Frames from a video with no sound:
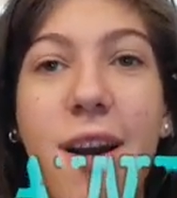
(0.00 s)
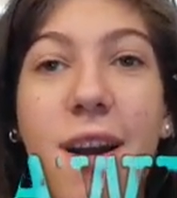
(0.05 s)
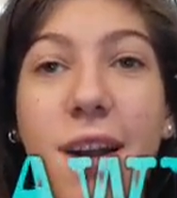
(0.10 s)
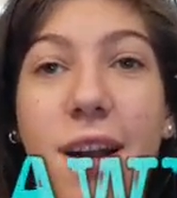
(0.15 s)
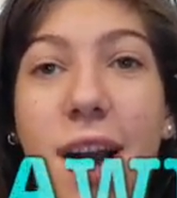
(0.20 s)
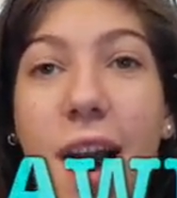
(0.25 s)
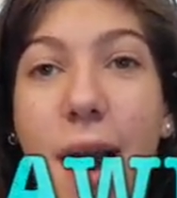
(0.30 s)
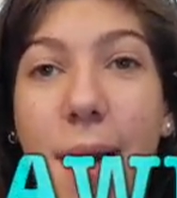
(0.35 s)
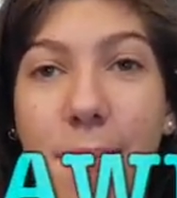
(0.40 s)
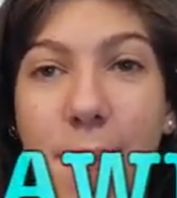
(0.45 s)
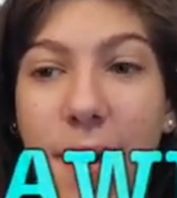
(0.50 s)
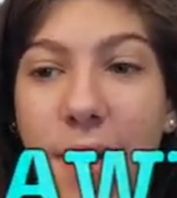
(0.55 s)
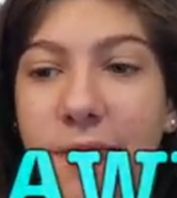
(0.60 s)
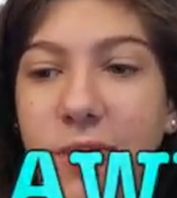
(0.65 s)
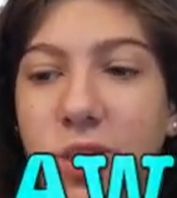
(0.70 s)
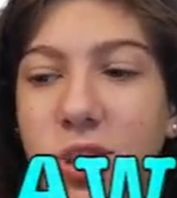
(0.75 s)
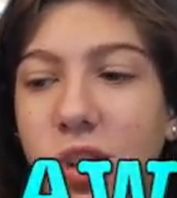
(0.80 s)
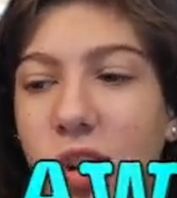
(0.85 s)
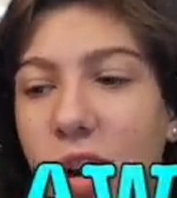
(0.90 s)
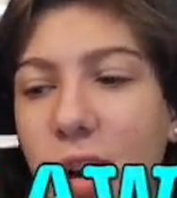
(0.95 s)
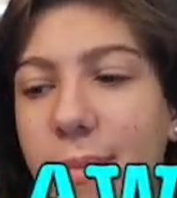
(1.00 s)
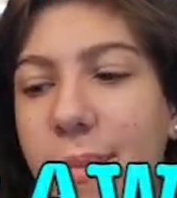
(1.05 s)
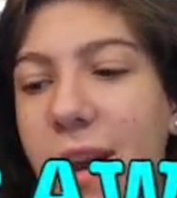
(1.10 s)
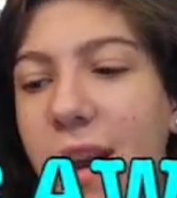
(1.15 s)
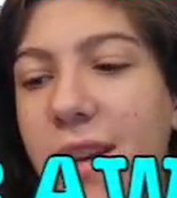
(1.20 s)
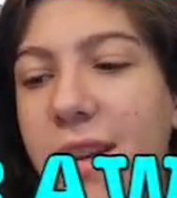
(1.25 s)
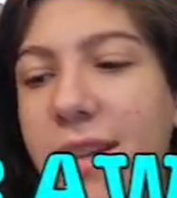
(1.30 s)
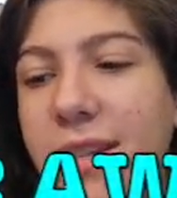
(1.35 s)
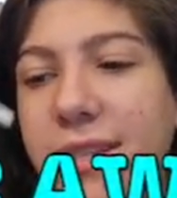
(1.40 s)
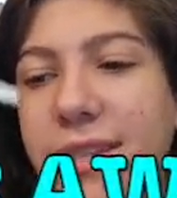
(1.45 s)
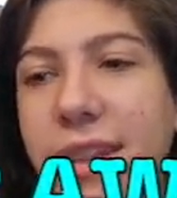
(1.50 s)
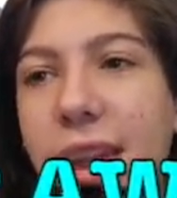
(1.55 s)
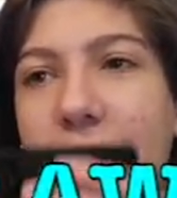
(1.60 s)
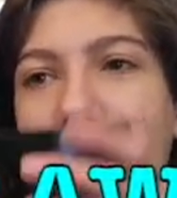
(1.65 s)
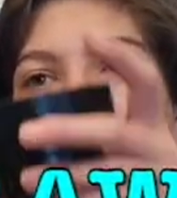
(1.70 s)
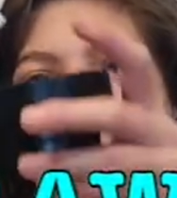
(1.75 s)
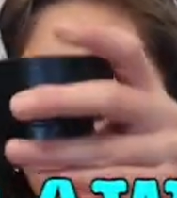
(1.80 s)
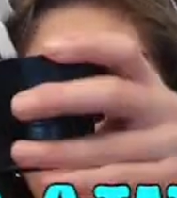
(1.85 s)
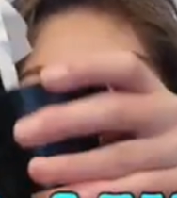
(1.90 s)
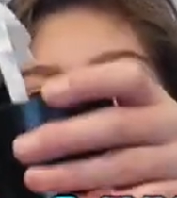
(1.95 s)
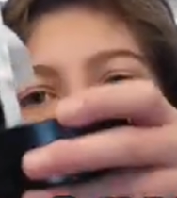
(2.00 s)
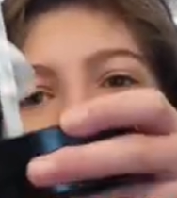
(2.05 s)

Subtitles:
cup of strawberries. Now I'm